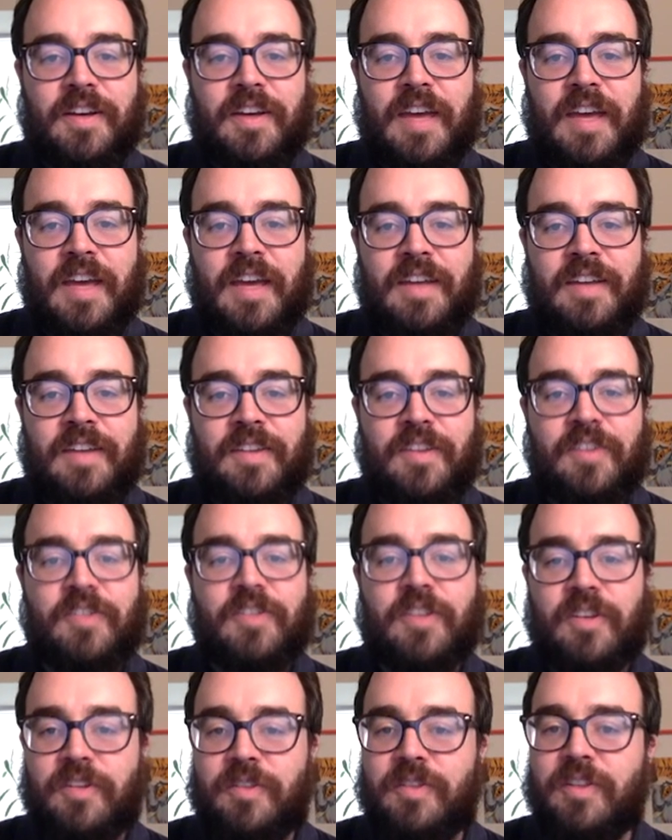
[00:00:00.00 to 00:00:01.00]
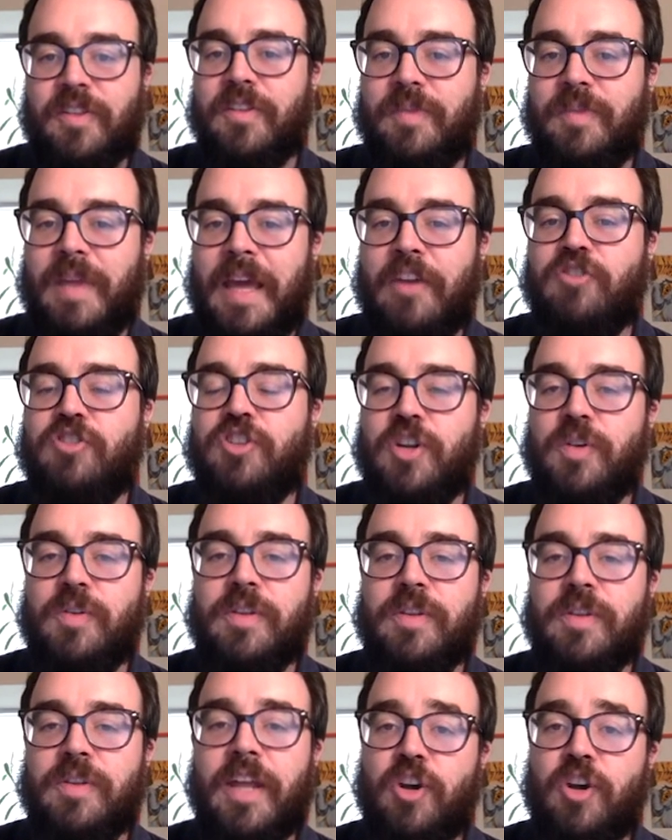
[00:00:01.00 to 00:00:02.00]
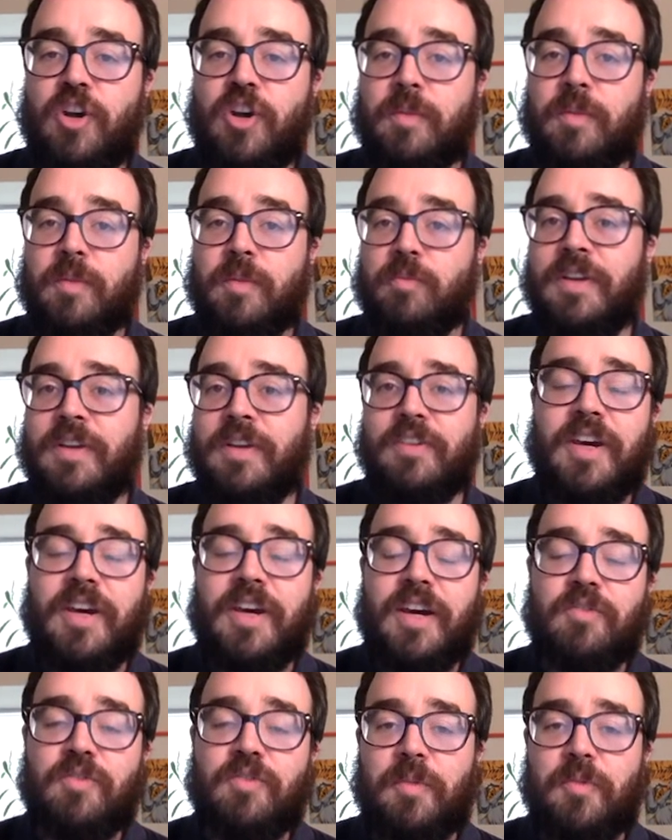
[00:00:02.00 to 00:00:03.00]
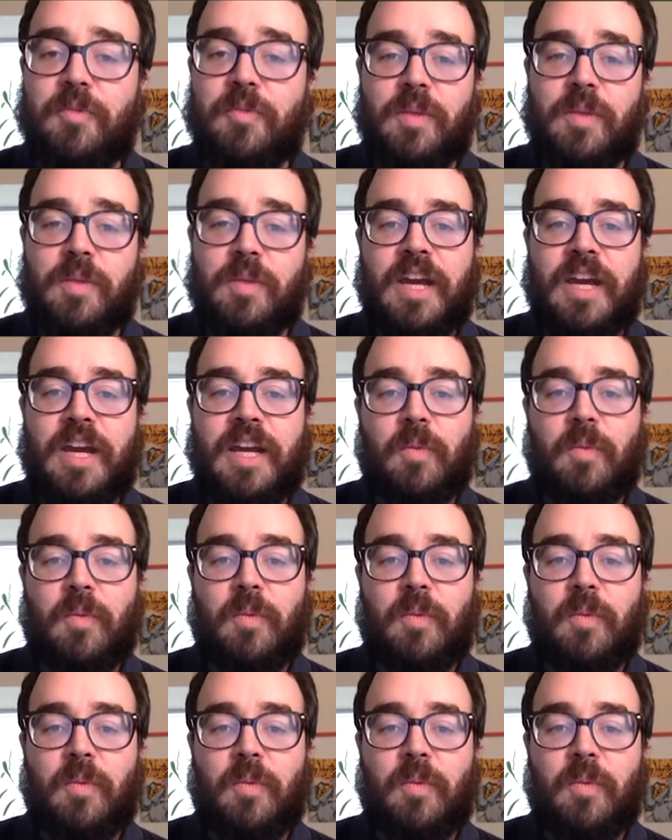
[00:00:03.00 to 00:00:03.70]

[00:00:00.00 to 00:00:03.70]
a, this is the, the H2 that I showed on the previous slide right before the break.